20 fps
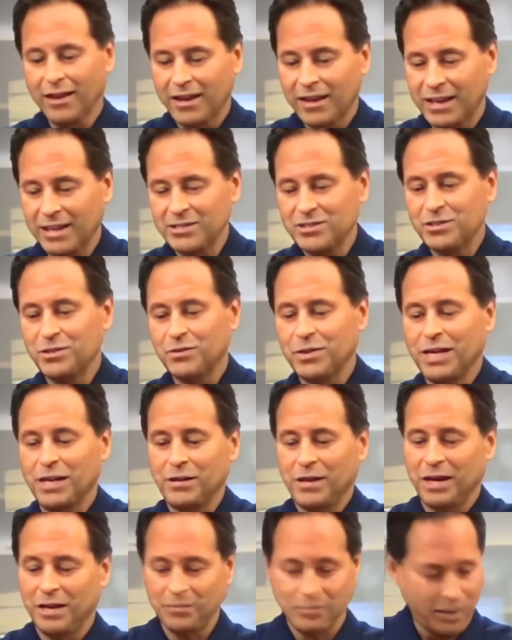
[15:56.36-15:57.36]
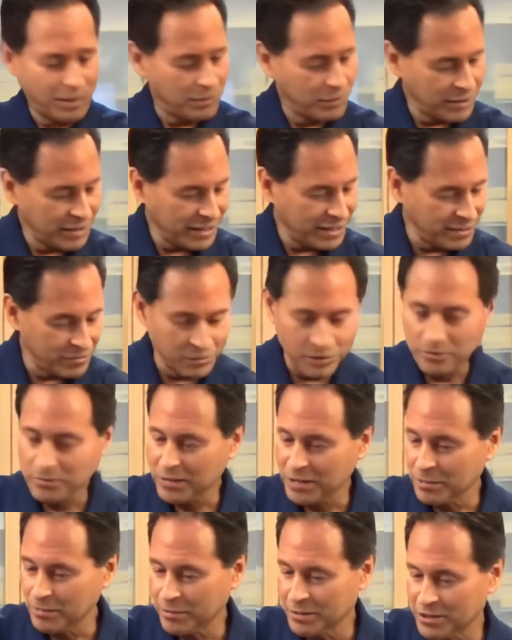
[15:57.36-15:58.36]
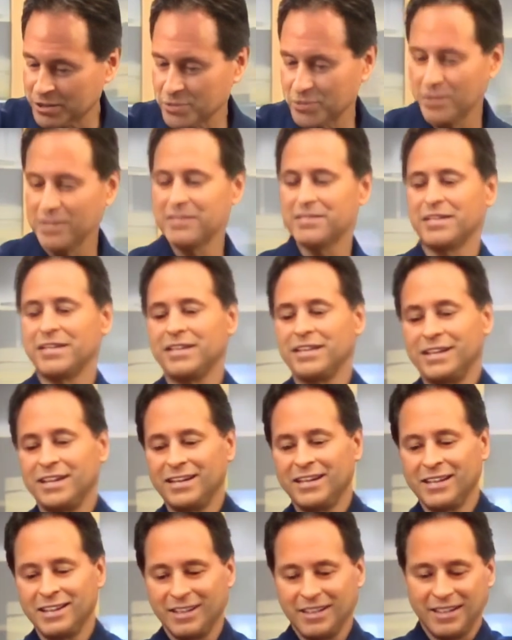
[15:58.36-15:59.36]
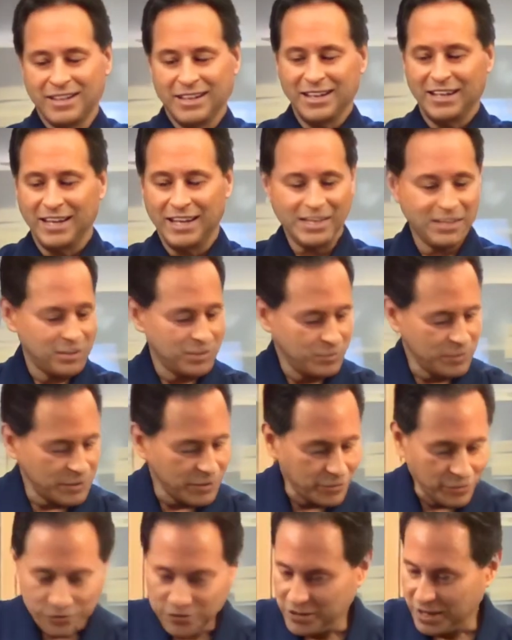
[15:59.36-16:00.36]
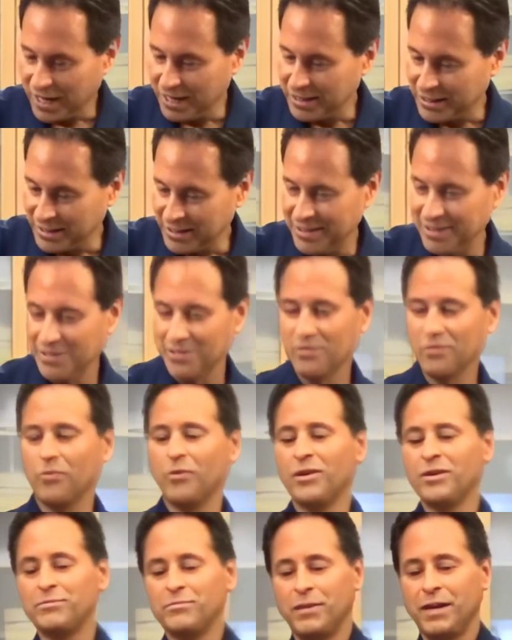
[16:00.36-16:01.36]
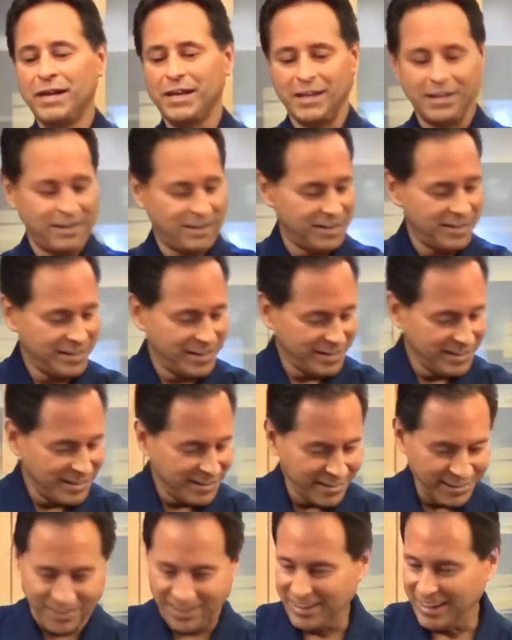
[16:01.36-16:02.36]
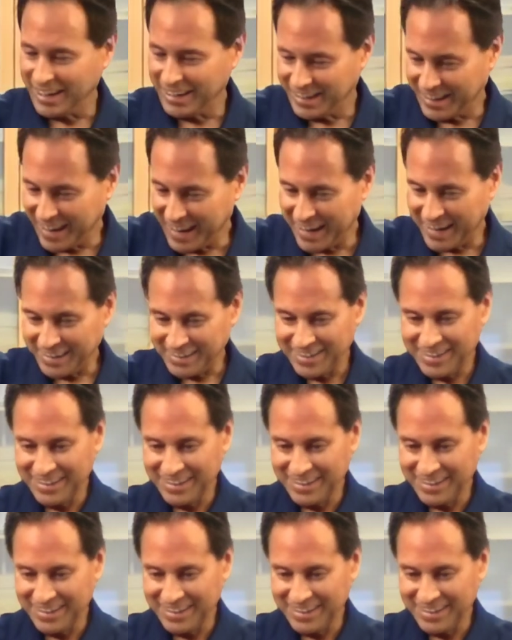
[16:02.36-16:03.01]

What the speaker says: And so when I went ahead and whipped it up in a dressing, had this wonderful salad, one bite, and I gagged.